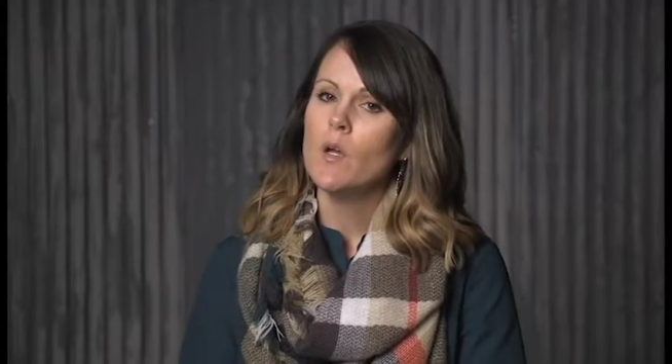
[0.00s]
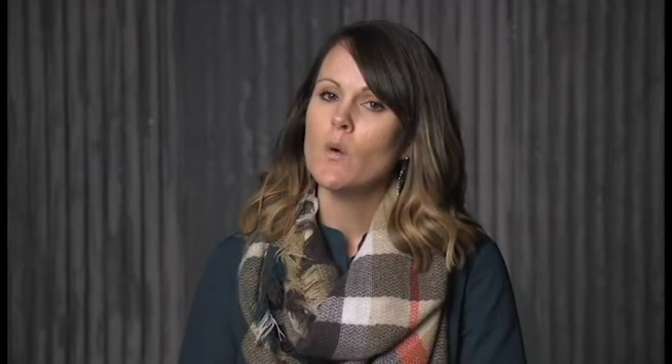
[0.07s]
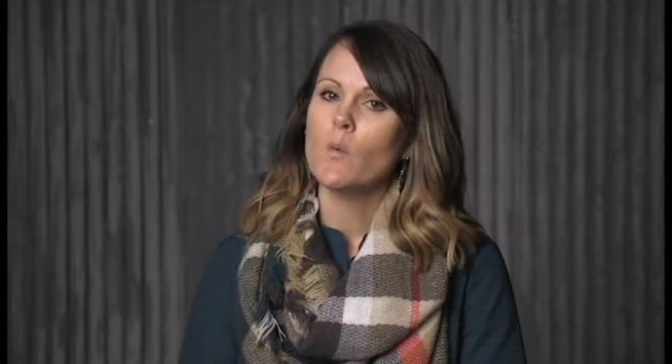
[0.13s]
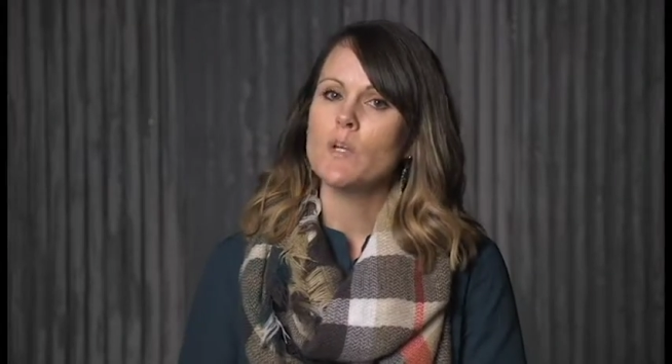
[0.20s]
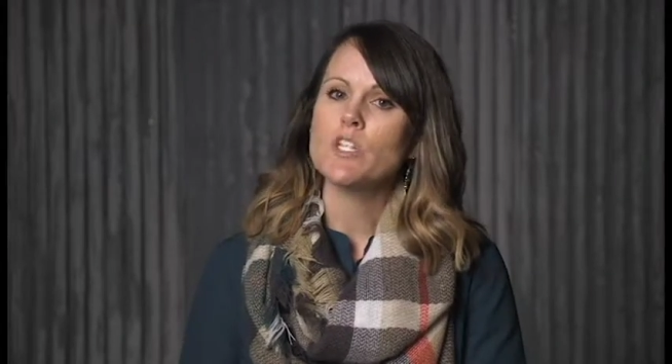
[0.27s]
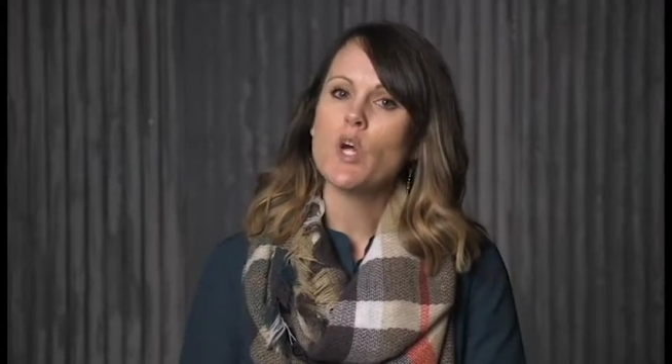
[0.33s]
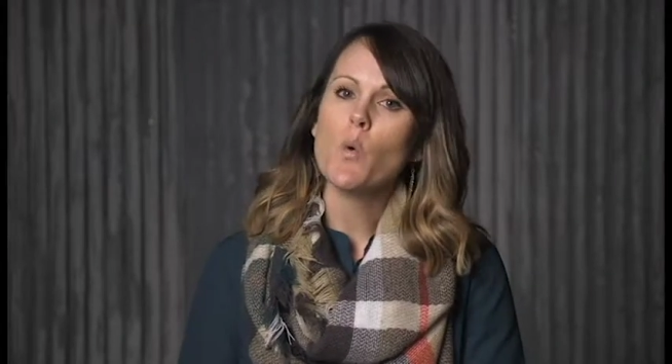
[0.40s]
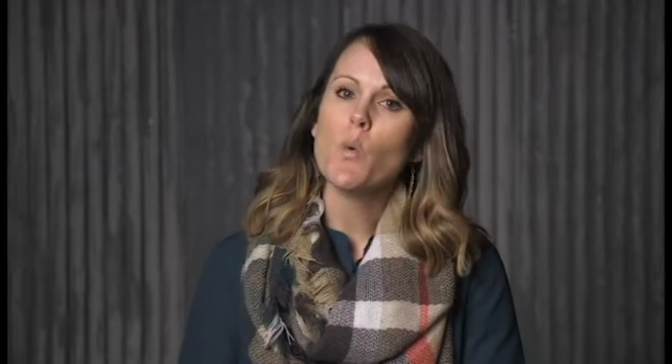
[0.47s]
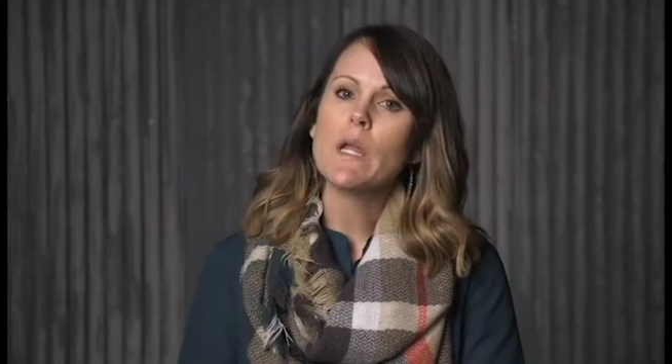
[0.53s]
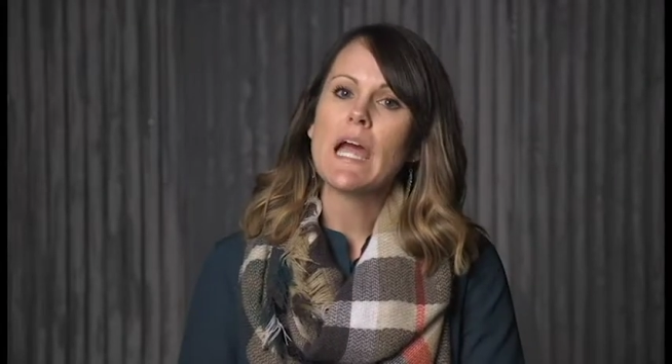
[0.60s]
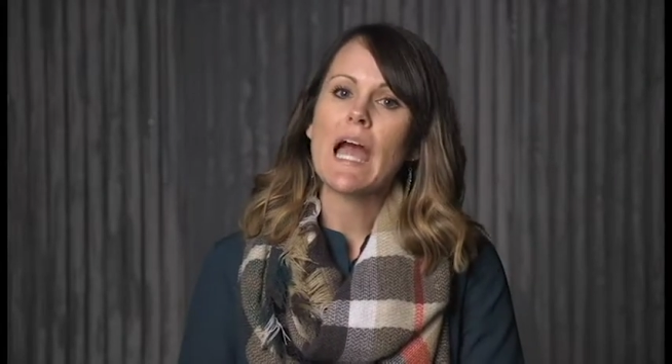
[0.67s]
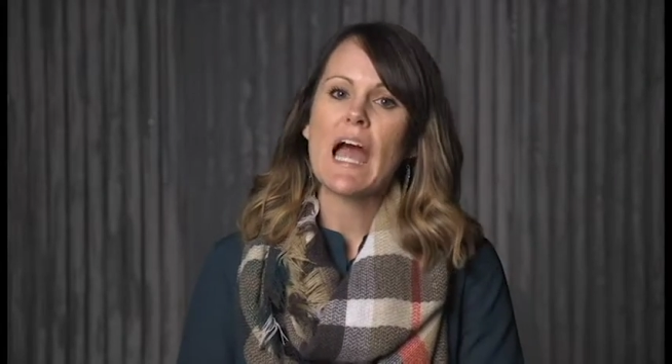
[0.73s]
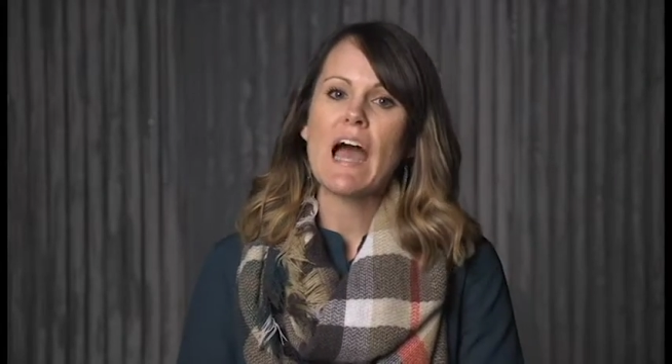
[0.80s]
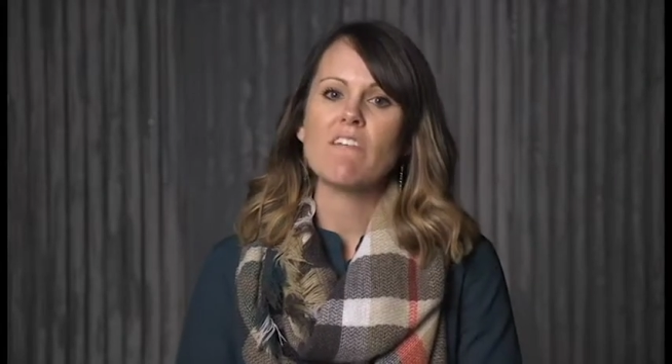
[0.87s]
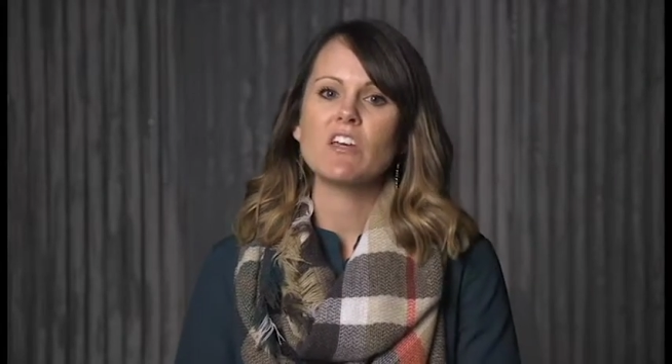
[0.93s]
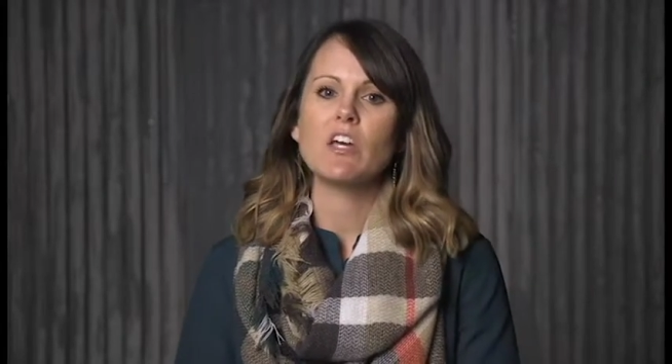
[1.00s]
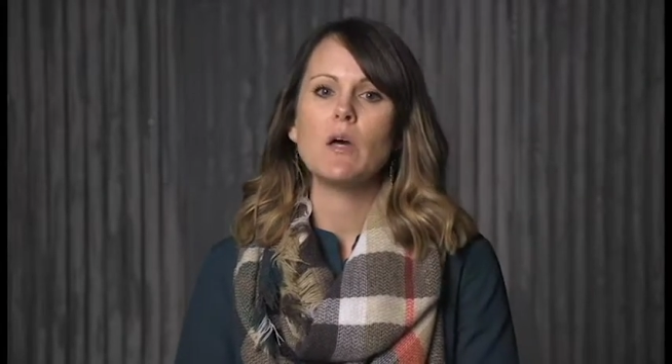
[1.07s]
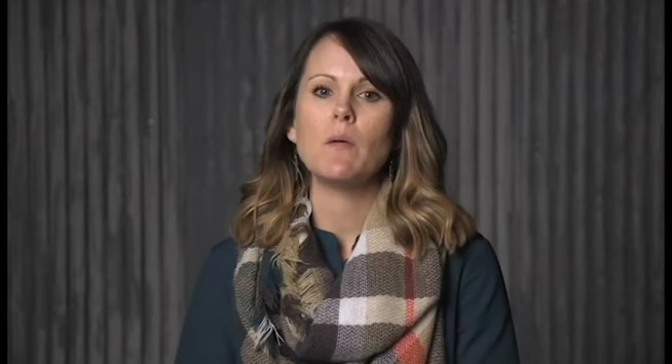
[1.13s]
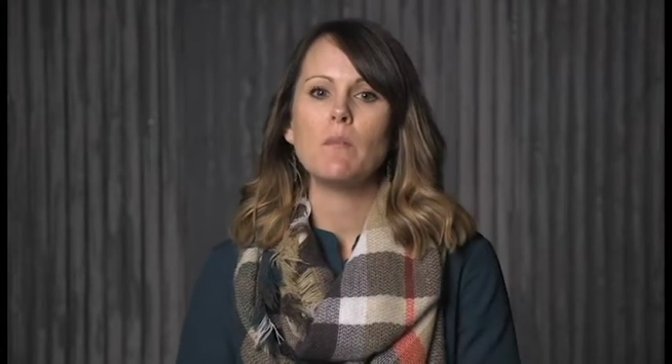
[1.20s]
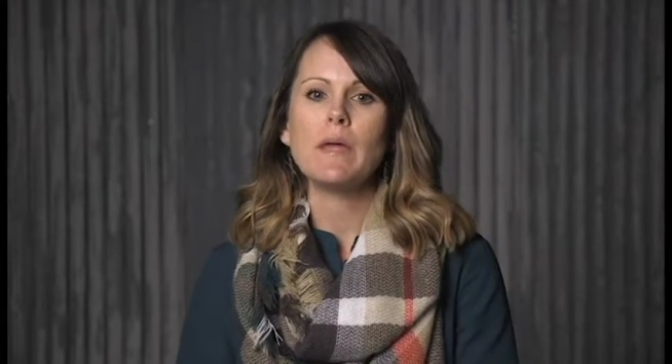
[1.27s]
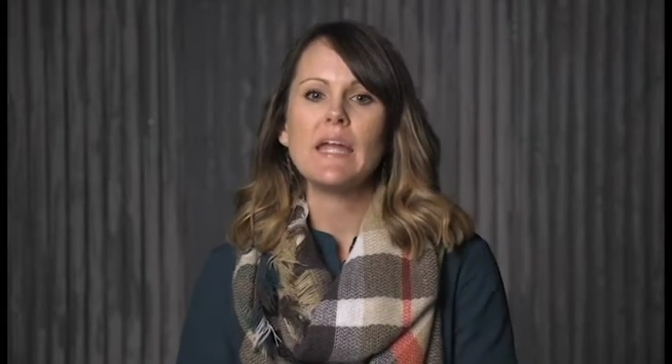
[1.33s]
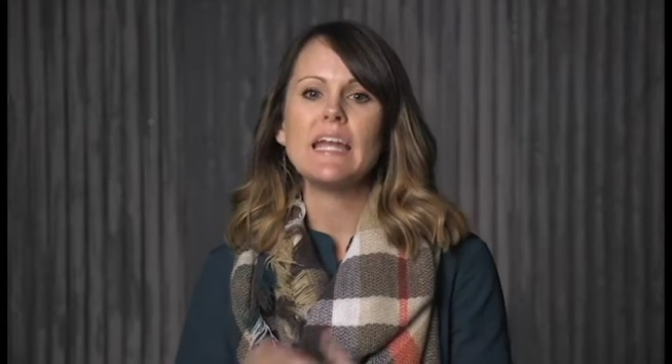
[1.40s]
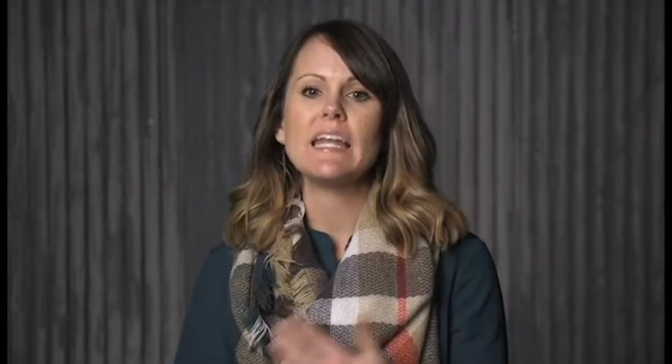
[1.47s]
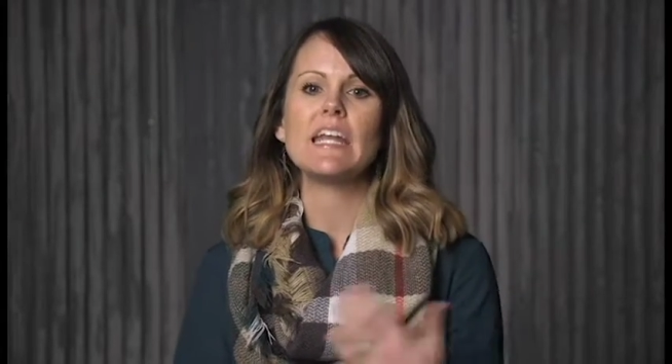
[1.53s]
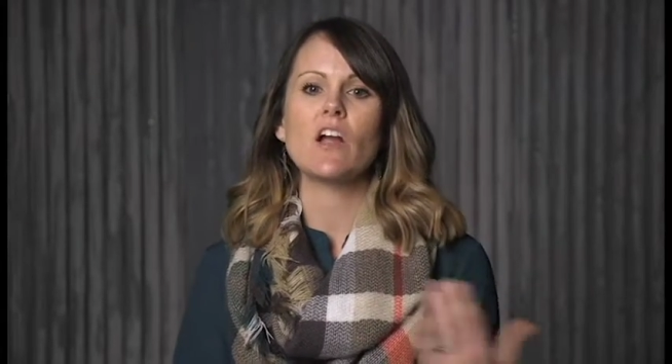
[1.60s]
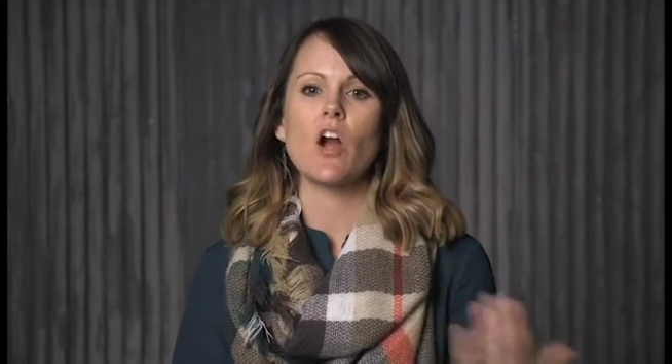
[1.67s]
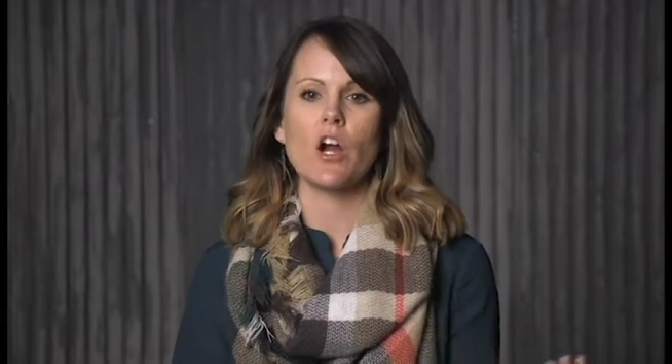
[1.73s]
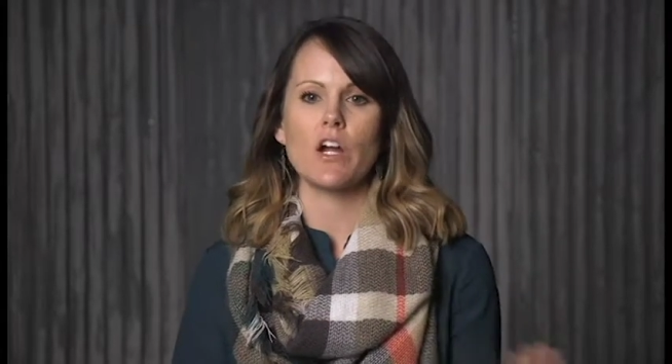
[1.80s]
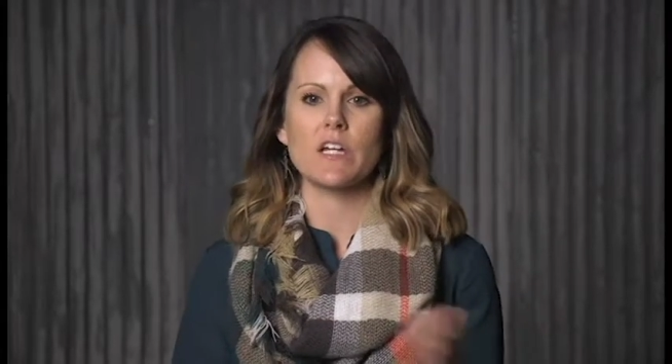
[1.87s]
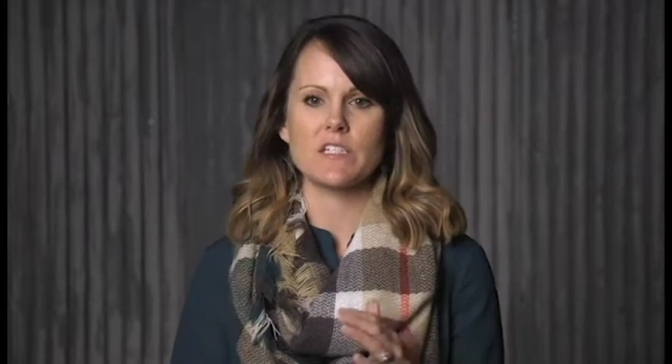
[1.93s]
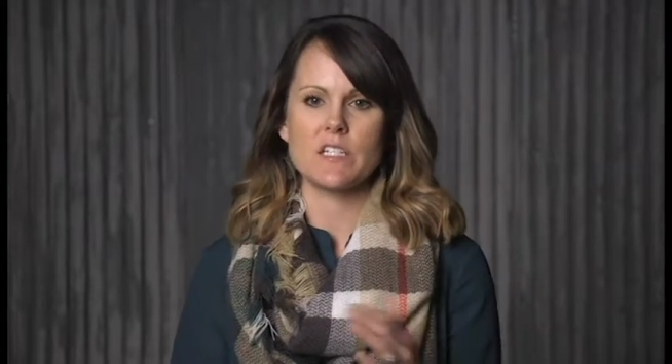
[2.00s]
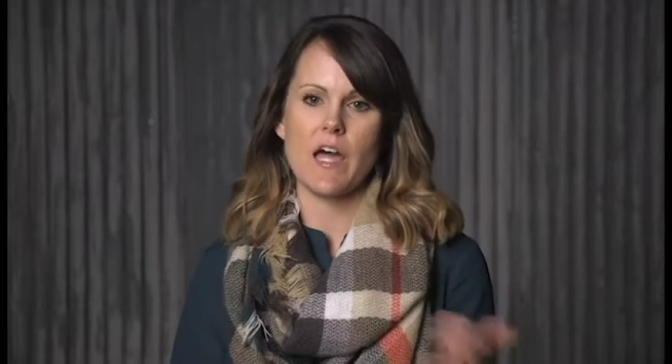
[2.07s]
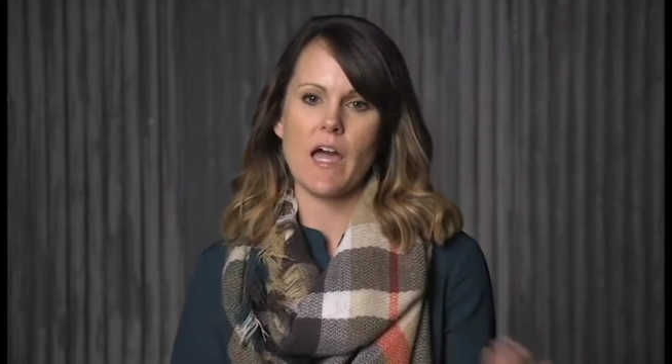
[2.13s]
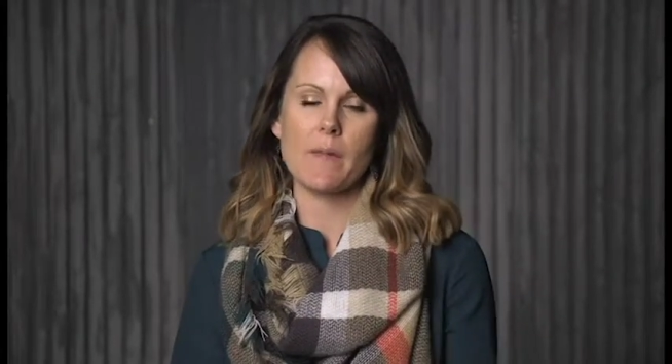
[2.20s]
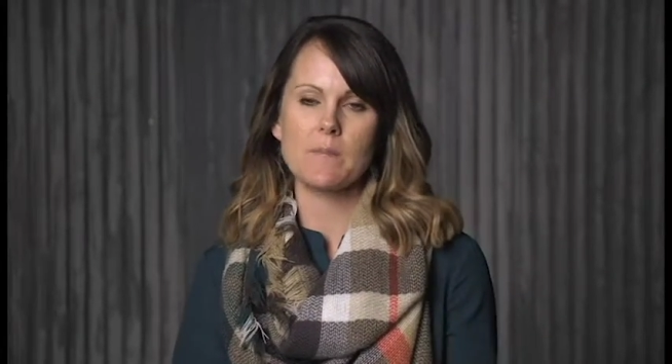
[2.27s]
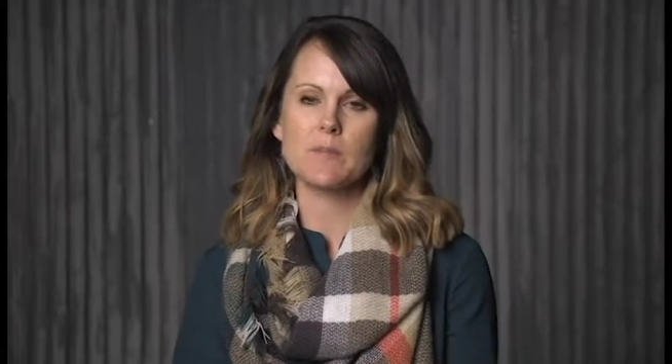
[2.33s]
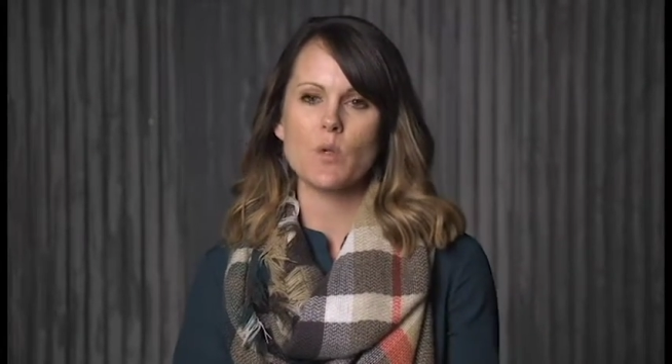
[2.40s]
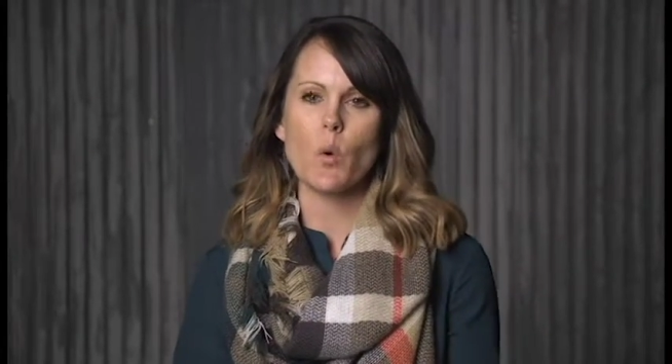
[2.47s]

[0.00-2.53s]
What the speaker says: we don't want to have competing archetypes